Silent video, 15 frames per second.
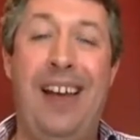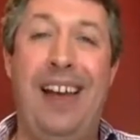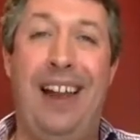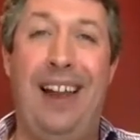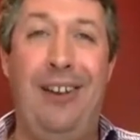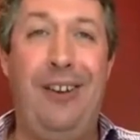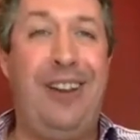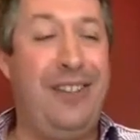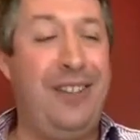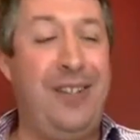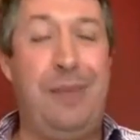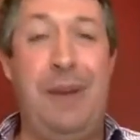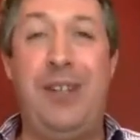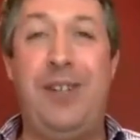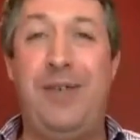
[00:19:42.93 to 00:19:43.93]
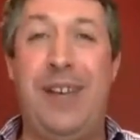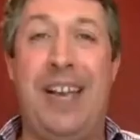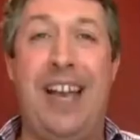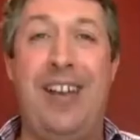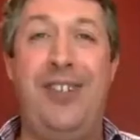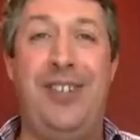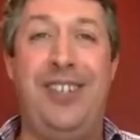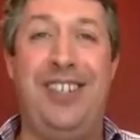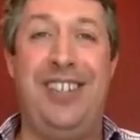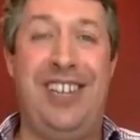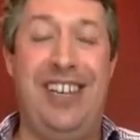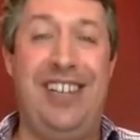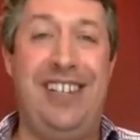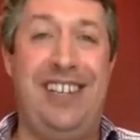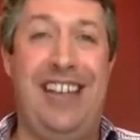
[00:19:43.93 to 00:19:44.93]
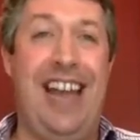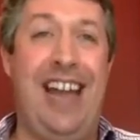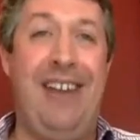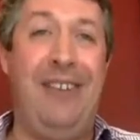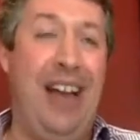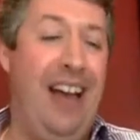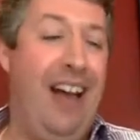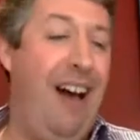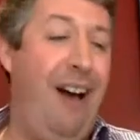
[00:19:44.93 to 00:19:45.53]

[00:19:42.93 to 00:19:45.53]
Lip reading: and look at the specification sheet and go,